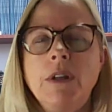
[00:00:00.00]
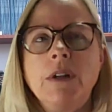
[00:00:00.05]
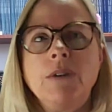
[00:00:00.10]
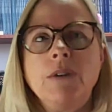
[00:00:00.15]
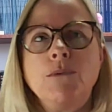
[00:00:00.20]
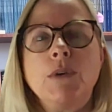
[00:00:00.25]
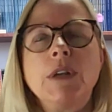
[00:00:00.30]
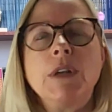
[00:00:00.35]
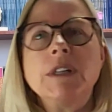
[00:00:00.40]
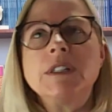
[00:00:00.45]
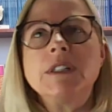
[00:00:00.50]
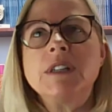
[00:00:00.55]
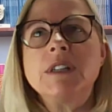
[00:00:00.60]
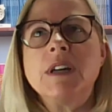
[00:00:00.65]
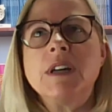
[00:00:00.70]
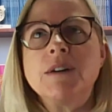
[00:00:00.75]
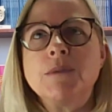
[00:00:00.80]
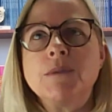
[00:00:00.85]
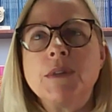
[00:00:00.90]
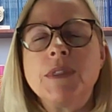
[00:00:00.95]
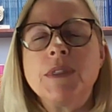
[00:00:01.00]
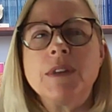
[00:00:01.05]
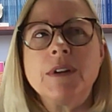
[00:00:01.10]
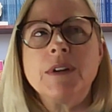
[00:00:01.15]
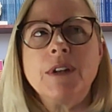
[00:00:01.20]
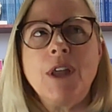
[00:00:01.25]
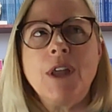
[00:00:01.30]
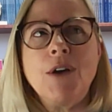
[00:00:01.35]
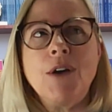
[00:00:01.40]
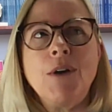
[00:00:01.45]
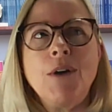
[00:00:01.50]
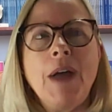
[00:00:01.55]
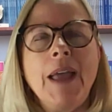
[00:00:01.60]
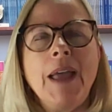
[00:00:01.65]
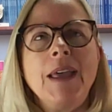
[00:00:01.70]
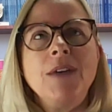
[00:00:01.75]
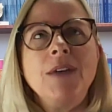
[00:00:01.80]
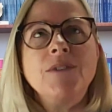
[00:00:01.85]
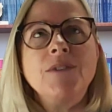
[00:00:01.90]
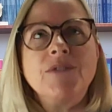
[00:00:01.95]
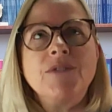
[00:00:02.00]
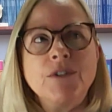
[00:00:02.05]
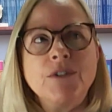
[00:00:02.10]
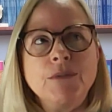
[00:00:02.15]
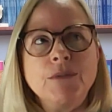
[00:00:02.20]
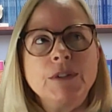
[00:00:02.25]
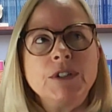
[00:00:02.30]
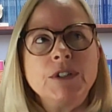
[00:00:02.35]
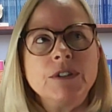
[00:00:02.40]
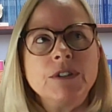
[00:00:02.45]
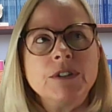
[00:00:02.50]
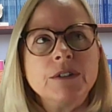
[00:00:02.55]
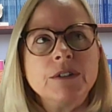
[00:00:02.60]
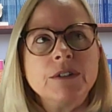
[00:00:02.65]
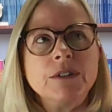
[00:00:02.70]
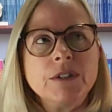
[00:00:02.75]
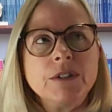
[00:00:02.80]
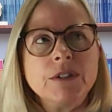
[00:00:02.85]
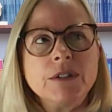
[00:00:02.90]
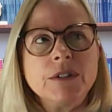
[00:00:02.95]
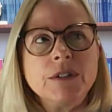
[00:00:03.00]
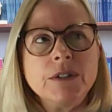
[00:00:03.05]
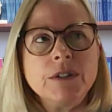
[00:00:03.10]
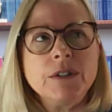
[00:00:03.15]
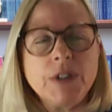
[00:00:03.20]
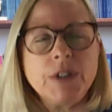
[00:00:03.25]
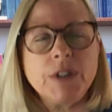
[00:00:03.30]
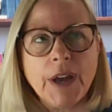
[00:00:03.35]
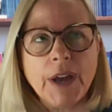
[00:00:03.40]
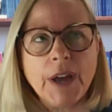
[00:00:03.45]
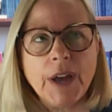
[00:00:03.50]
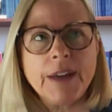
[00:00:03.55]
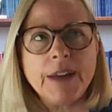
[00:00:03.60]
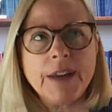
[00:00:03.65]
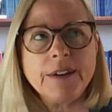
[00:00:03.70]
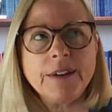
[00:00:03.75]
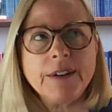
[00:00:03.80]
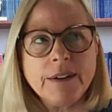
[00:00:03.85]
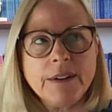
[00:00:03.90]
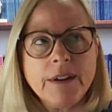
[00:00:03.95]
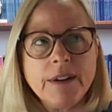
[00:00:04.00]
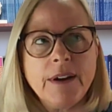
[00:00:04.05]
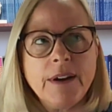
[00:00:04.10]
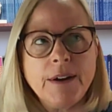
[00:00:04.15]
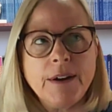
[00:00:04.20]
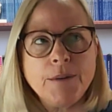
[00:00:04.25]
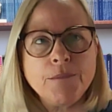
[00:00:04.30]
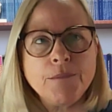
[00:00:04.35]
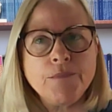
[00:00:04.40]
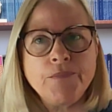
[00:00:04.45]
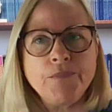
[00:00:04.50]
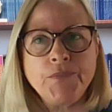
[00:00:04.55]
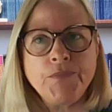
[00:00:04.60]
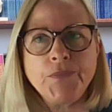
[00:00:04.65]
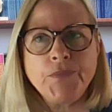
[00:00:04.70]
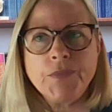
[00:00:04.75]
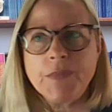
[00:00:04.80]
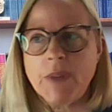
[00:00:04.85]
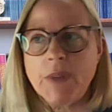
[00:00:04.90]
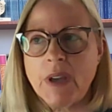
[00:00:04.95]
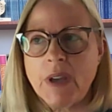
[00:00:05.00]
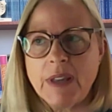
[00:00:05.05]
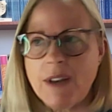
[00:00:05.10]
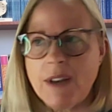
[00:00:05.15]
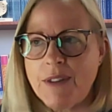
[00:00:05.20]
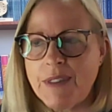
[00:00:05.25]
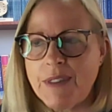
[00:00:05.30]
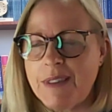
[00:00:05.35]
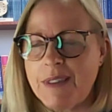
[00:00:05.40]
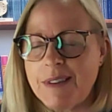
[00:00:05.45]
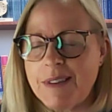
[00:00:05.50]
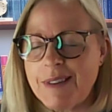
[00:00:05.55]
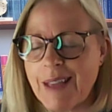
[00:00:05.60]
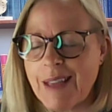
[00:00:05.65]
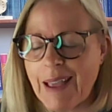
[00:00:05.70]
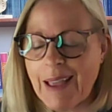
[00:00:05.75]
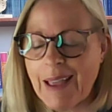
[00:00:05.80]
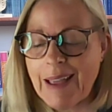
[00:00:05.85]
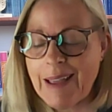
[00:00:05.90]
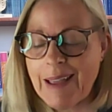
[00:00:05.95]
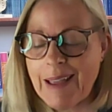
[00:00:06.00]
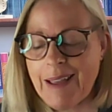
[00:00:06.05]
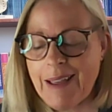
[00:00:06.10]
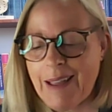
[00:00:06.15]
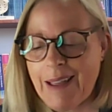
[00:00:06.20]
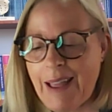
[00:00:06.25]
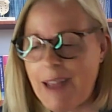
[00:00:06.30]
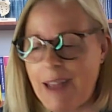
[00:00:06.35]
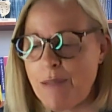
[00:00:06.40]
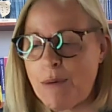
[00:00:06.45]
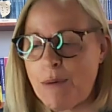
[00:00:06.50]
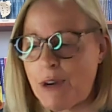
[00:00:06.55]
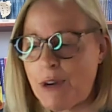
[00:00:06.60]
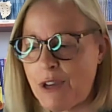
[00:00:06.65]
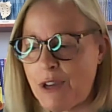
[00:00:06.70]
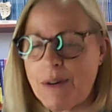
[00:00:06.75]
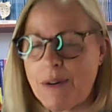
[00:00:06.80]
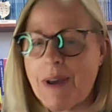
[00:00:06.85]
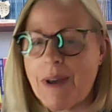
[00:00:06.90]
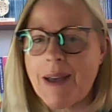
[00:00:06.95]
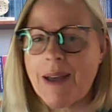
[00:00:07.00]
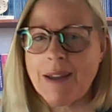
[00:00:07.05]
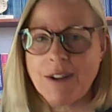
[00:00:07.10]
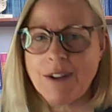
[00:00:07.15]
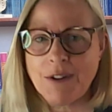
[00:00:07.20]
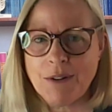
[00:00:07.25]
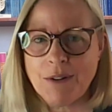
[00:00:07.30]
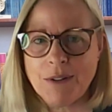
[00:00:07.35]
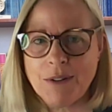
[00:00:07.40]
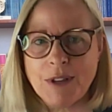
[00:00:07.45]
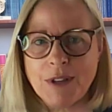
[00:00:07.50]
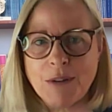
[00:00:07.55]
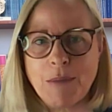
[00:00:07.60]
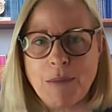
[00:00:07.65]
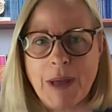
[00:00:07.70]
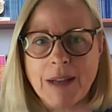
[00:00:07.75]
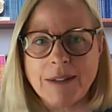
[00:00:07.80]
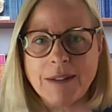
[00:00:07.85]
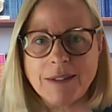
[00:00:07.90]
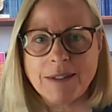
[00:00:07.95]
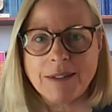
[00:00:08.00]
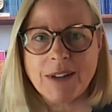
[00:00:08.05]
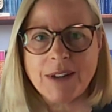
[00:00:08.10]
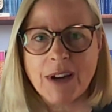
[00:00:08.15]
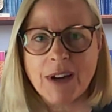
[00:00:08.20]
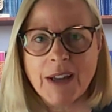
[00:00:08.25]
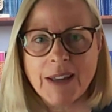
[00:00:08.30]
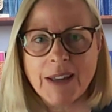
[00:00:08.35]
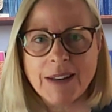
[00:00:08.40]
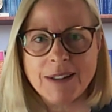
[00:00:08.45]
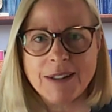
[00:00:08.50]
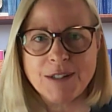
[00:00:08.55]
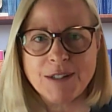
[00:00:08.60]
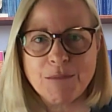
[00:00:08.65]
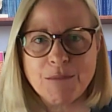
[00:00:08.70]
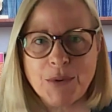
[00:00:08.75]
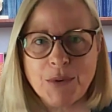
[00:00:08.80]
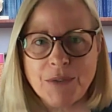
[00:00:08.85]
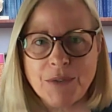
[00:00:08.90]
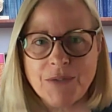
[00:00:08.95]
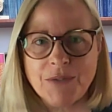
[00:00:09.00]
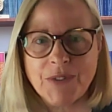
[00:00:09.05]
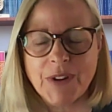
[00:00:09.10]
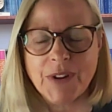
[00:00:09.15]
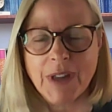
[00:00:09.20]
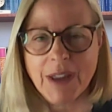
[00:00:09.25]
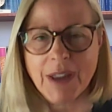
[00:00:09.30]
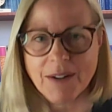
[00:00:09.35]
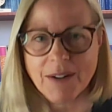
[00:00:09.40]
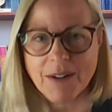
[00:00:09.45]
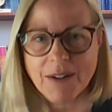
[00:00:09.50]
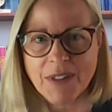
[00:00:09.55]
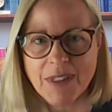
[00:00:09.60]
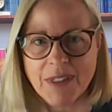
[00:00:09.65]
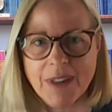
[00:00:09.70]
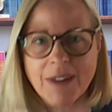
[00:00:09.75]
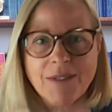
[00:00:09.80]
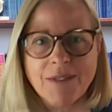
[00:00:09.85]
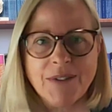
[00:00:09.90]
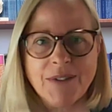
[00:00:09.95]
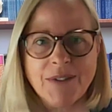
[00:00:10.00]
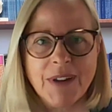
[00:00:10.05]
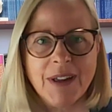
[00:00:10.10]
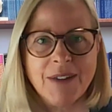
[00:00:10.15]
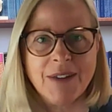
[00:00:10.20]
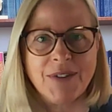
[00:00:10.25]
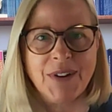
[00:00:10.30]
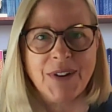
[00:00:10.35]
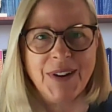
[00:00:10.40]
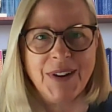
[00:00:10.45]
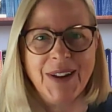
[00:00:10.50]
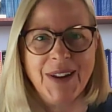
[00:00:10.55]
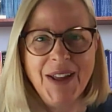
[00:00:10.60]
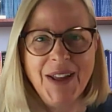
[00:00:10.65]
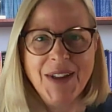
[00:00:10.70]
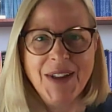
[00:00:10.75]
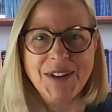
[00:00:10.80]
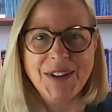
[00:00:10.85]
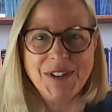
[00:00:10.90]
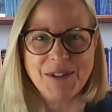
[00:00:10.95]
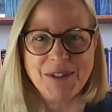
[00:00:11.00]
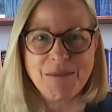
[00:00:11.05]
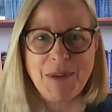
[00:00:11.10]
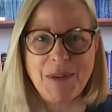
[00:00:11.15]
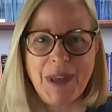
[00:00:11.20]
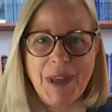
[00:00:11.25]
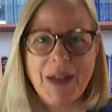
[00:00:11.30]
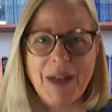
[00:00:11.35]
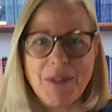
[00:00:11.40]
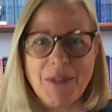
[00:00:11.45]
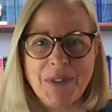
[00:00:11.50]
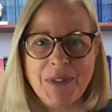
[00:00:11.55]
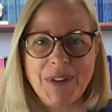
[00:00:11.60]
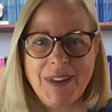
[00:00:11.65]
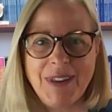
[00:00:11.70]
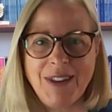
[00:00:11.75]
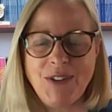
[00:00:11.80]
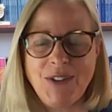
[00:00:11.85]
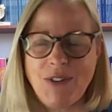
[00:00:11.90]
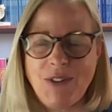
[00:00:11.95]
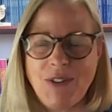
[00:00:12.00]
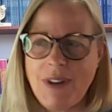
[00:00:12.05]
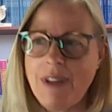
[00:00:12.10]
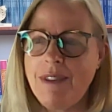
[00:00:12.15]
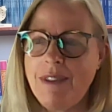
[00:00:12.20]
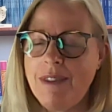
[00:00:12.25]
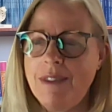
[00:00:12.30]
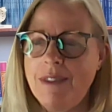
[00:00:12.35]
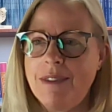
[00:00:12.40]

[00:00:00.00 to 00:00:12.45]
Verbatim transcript: Well, let's start with the low-hanging fruit, which is diet. Um, I don't think there's anybody could argue that a balanced diet is important for everything, for every to be healthy. You need